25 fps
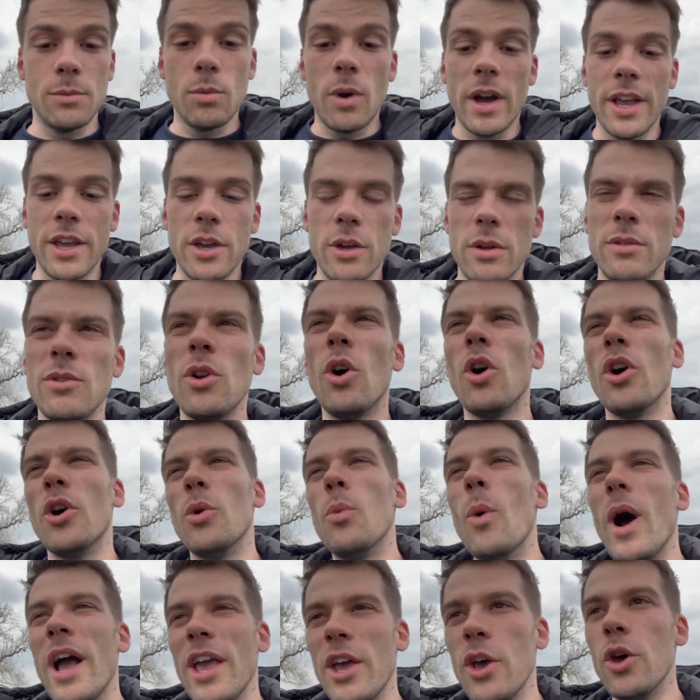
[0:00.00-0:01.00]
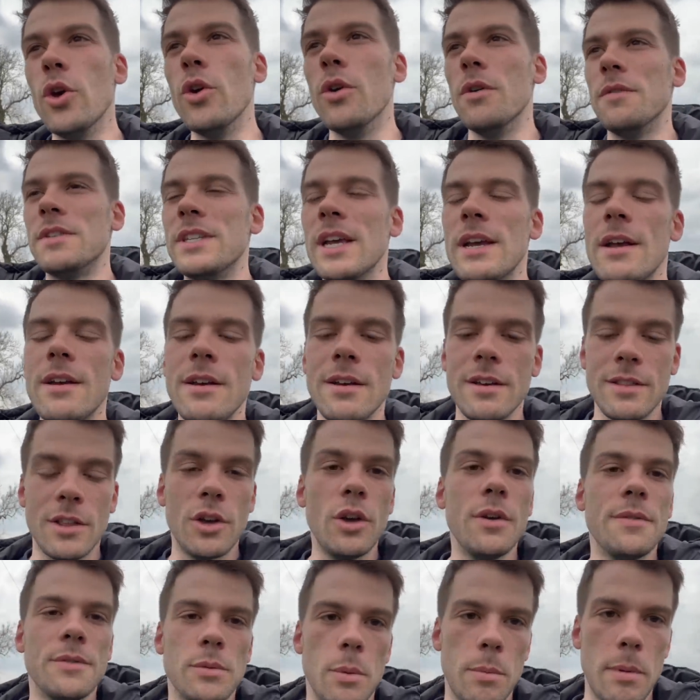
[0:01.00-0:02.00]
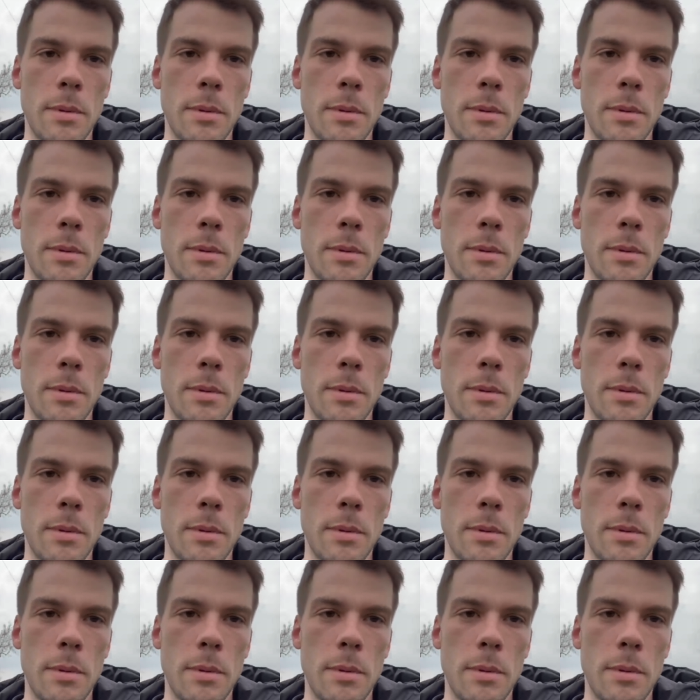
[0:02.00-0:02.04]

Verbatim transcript: white, not white hooves. The hooves would